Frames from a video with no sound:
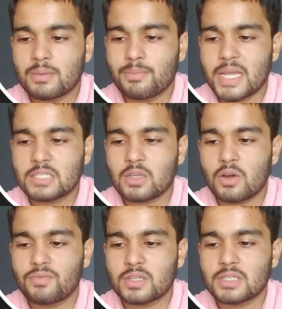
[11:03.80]
Make
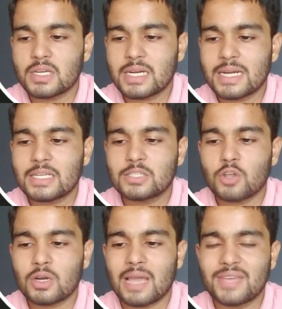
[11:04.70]
sound function, it is
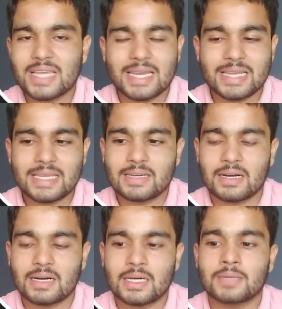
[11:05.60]
not having any
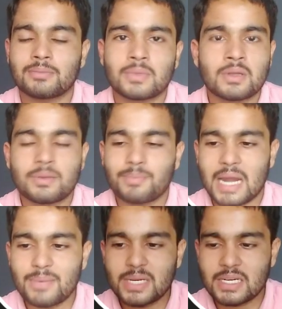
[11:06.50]

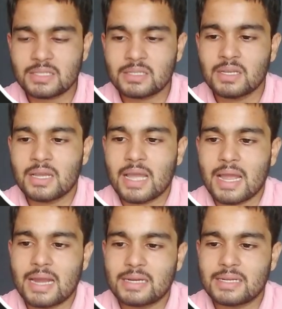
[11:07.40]
parameters,
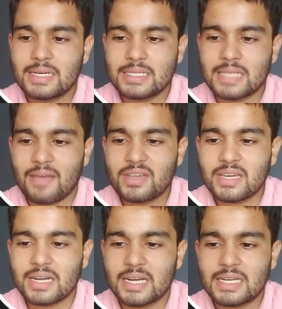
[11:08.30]
and it is having
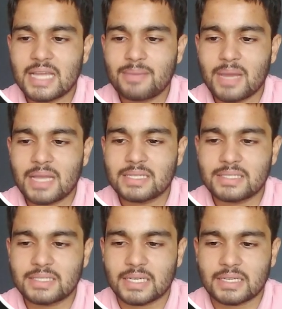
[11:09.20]
a return type as a
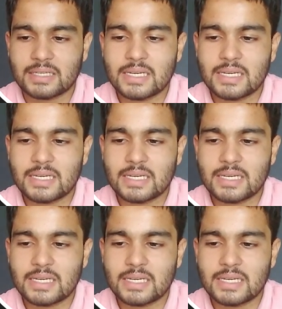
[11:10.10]
string.